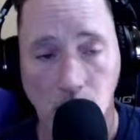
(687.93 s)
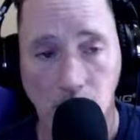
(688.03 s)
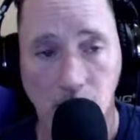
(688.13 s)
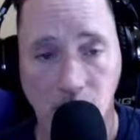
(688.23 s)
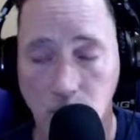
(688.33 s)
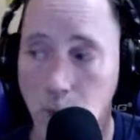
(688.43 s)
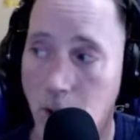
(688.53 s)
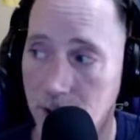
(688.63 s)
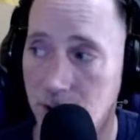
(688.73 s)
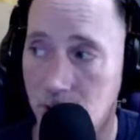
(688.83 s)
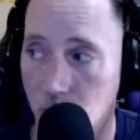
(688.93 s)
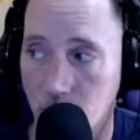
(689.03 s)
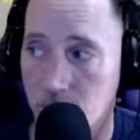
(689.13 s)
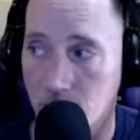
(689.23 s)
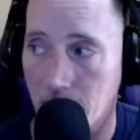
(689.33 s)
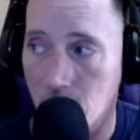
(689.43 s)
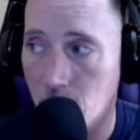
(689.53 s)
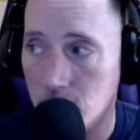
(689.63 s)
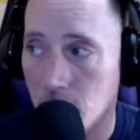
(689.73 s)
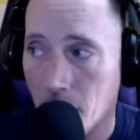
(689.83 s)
any of you watching, which I know